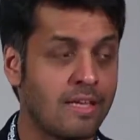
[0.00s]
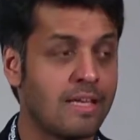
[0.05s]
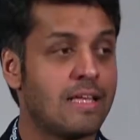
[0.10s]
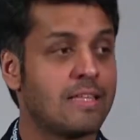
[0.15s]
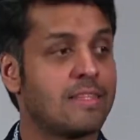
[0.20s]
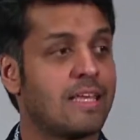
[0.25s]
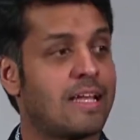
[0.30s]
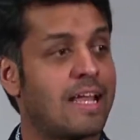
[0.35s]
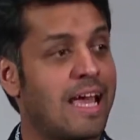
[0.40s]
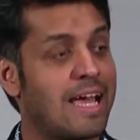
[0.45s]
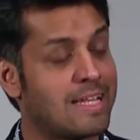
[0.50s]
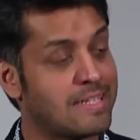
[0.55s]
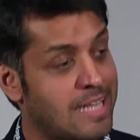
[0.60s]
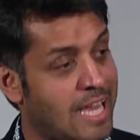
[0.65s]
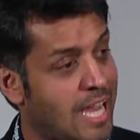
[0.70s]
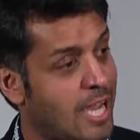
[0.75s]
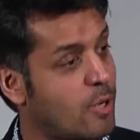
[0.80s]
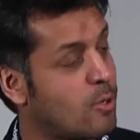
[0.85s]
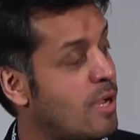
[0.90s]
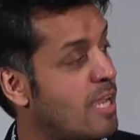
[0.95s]
that
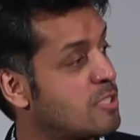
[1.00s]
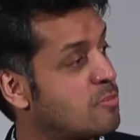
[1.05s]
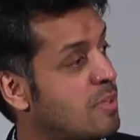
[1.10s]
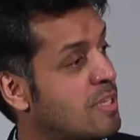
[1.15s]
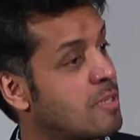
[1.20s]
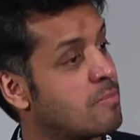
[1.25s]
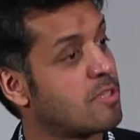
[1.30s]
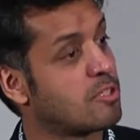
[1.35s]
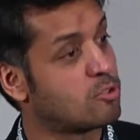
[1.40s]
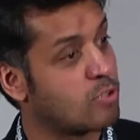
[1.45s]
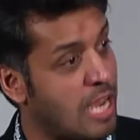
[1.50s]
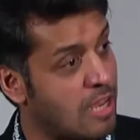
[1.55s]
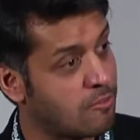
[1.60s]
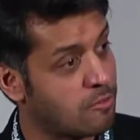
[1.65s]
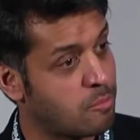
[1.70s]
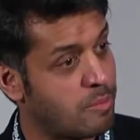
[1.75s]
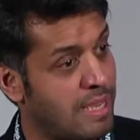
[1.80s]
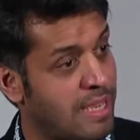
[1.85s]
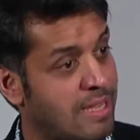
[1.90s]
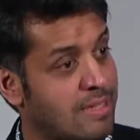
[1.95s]
now has become the travel
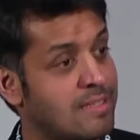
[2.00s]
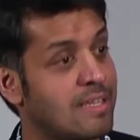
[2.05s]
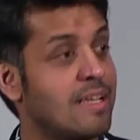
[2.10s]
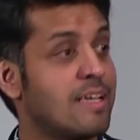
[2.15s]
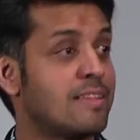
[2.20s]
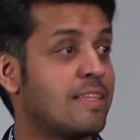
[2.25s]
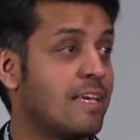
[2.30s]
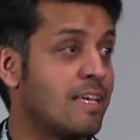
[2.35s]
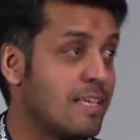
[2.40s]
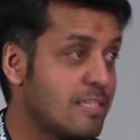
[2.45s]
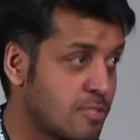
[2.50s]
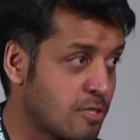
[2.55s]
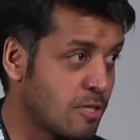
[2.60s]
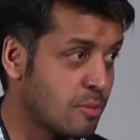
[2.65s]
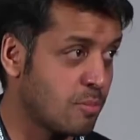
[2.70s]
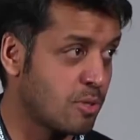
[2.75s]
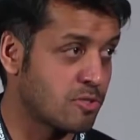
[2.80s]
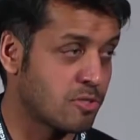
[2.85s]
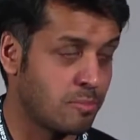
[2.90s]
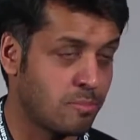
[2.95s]
ban that isn't a
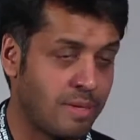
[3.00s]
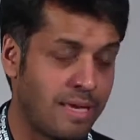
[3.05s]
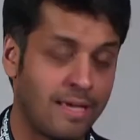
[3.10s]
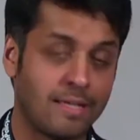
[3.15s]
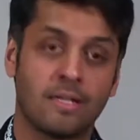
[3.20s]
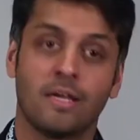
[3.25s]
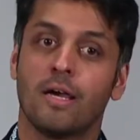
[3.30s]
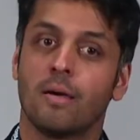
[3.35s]
Muslim ban,